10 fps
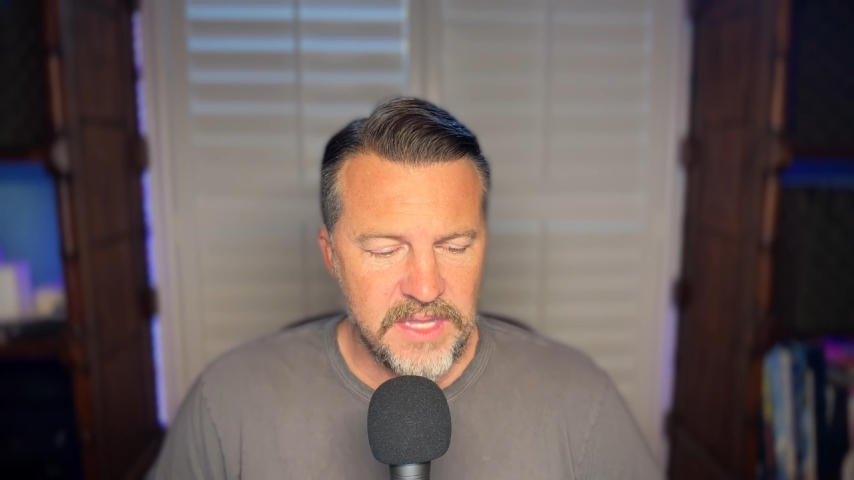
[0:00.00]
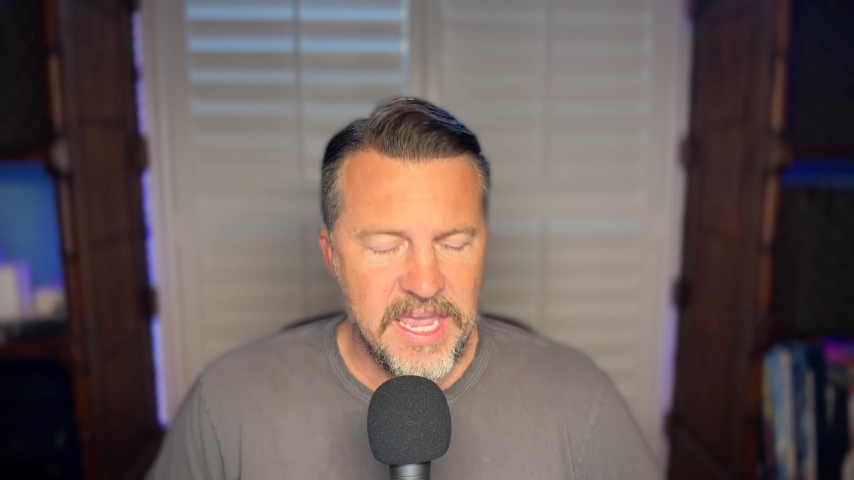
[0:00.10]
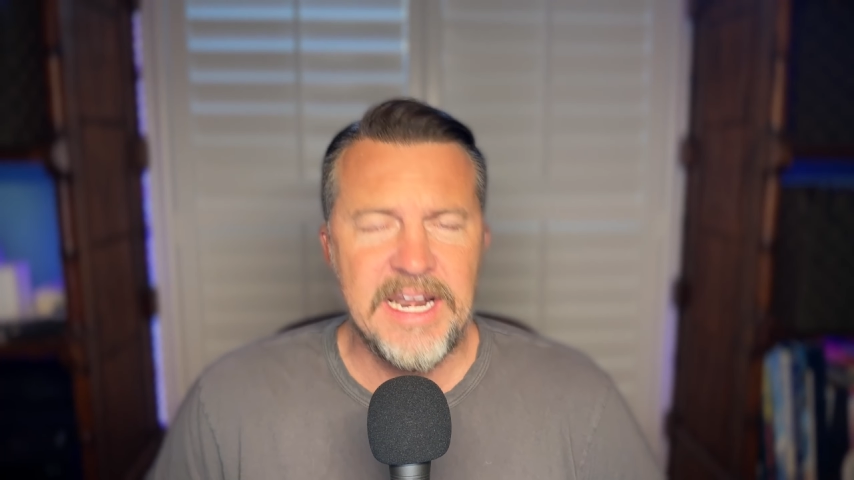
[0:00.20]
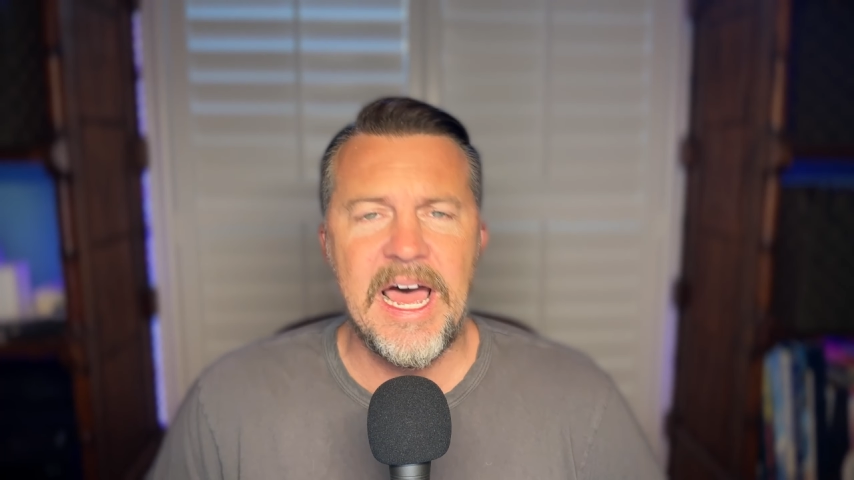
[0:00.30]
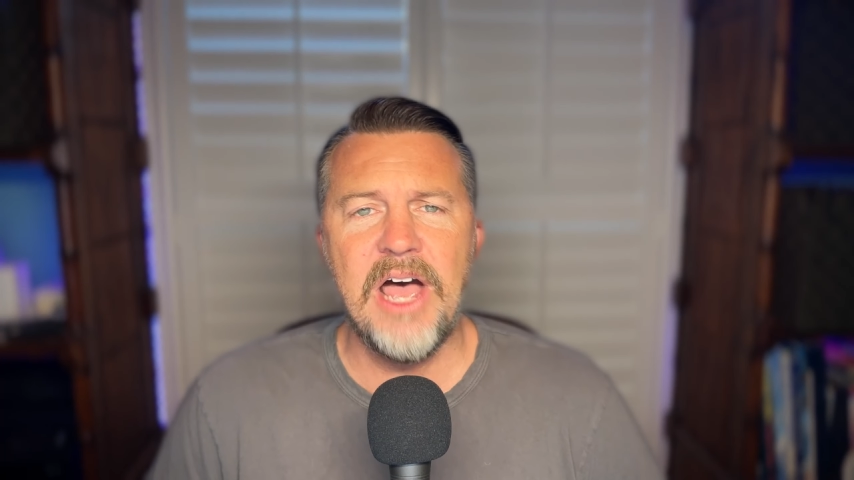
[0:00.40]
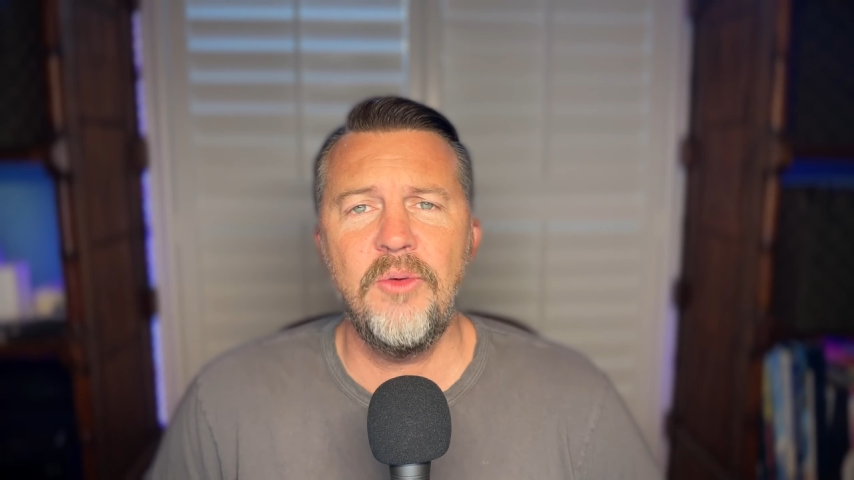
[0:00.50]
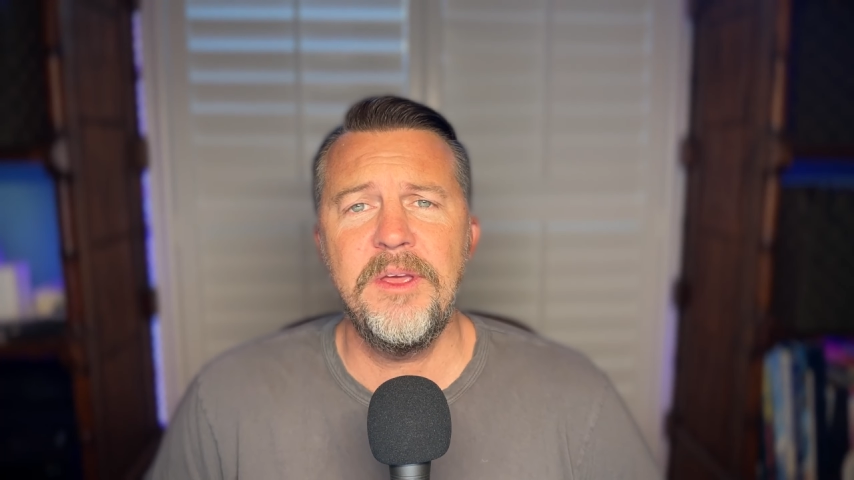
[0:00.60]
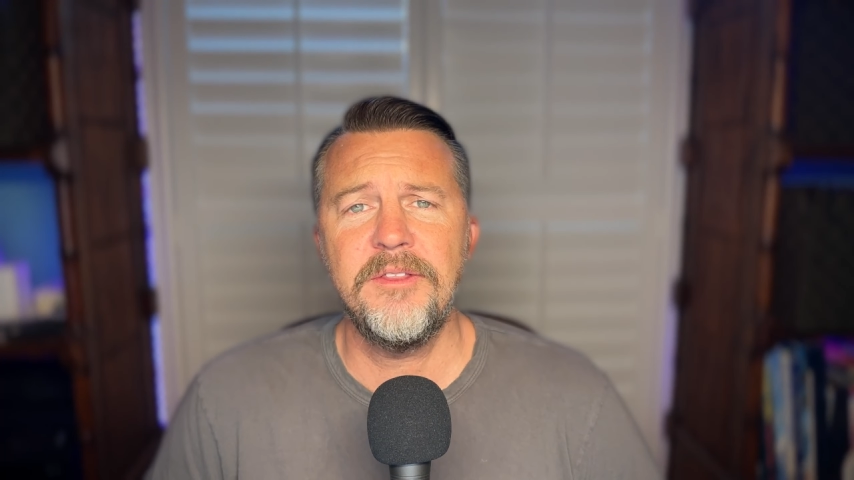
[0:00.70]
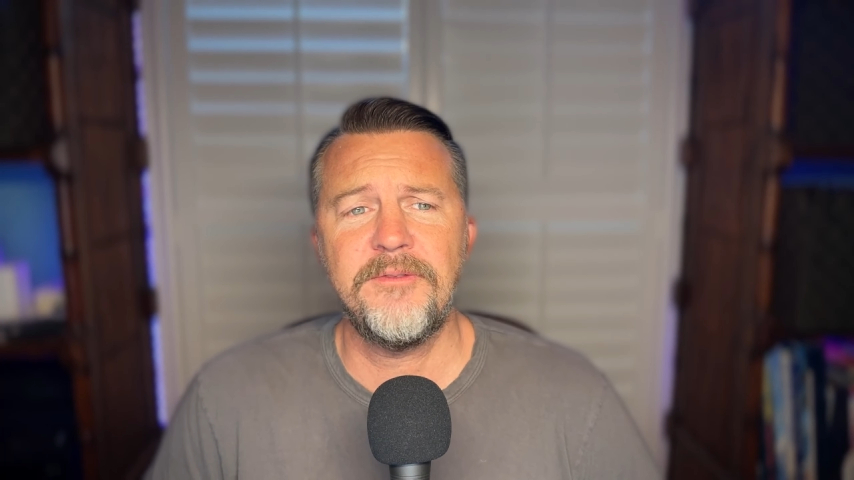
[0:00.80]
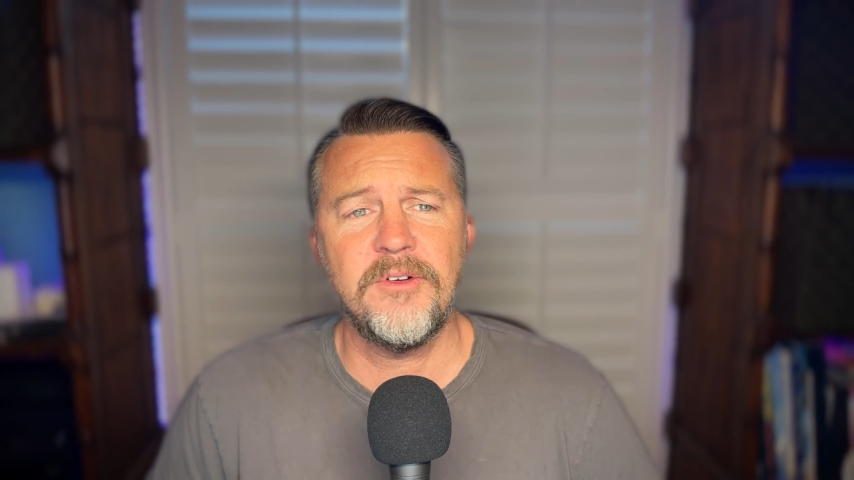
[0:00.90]
And I will be
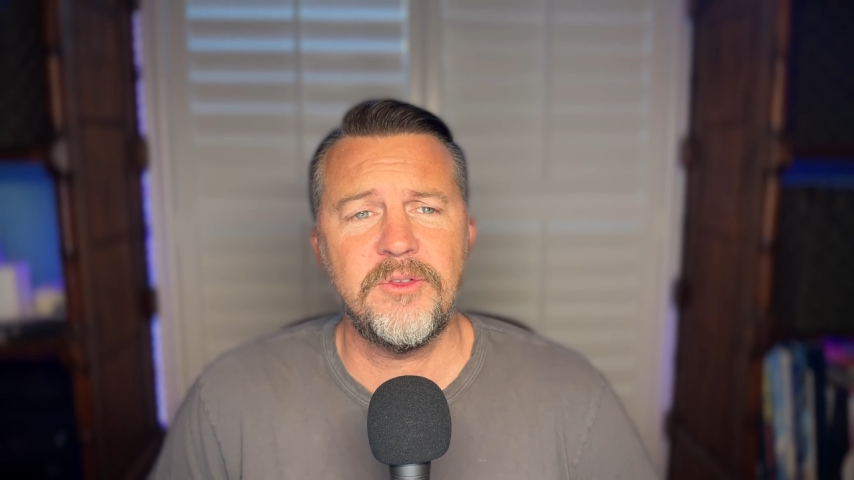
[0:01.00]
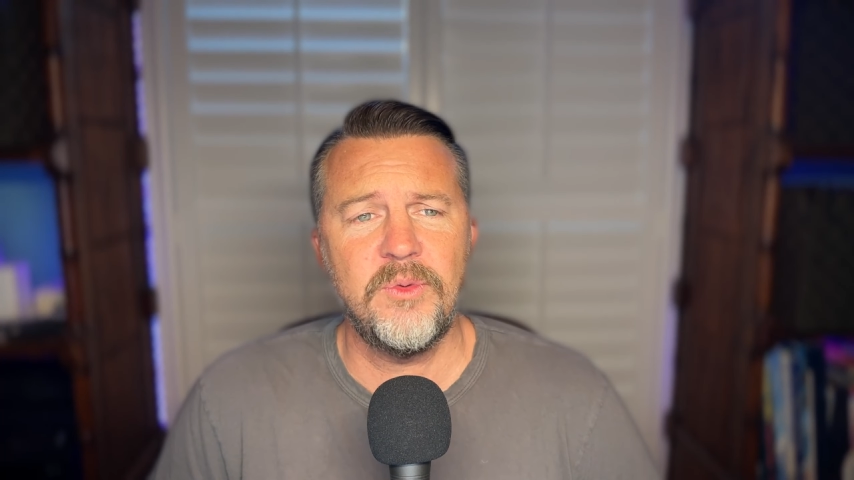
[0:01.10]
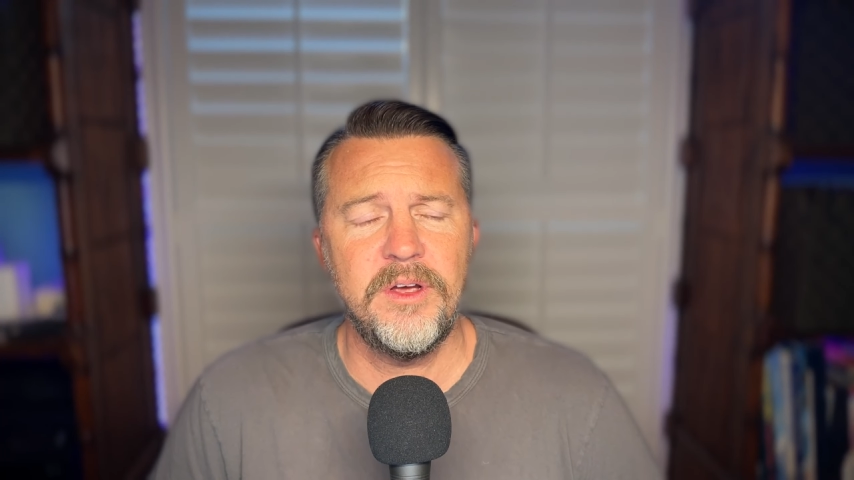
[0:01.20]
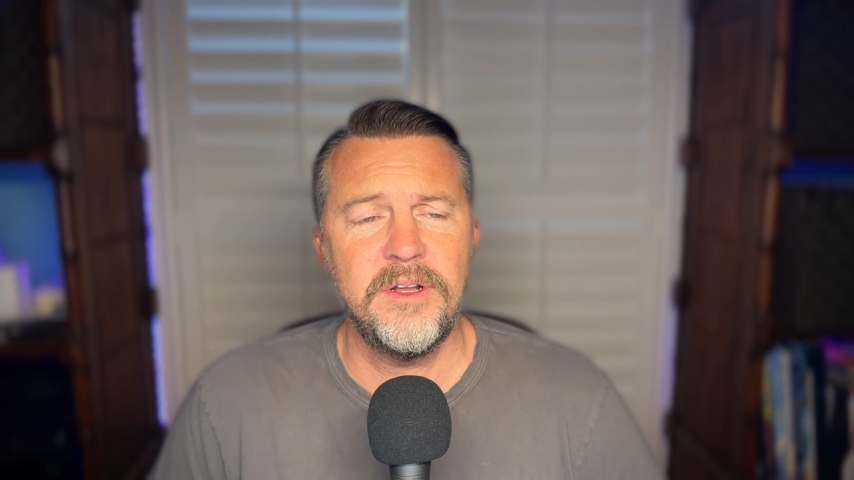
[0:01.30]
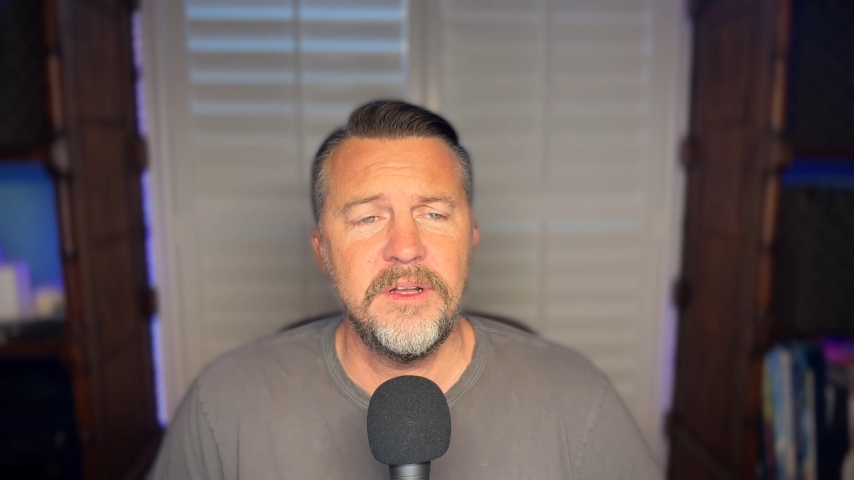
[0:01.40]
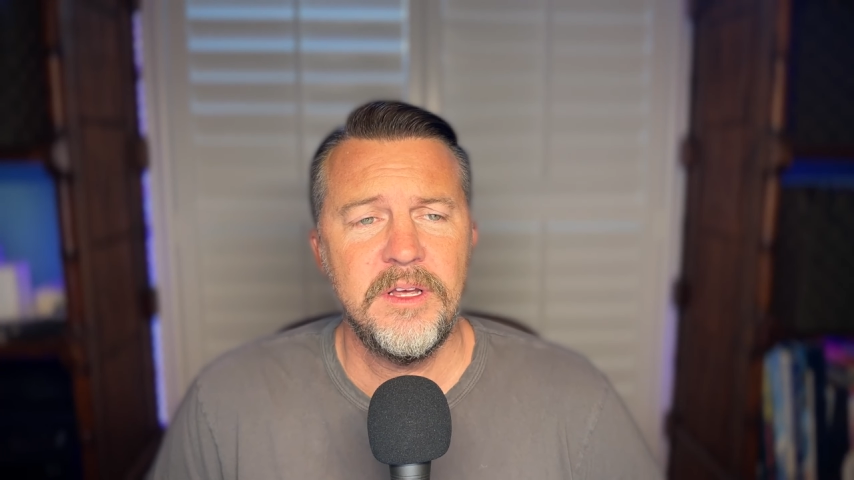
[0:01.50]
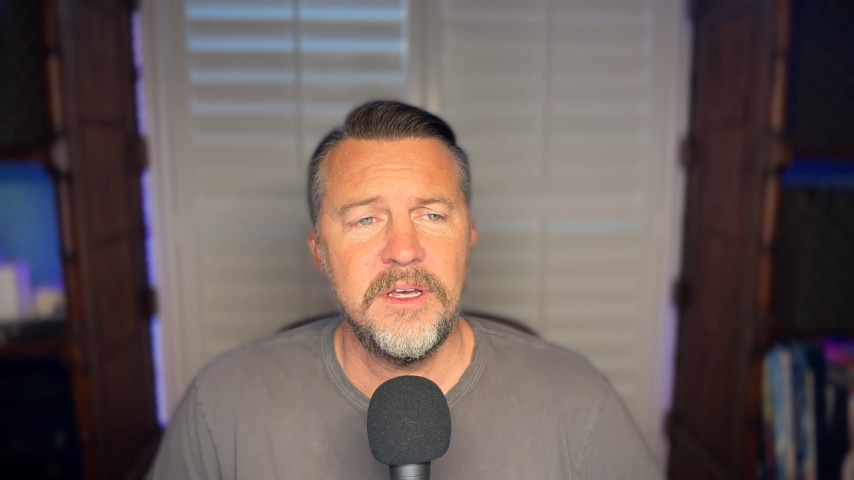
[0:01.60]
the first one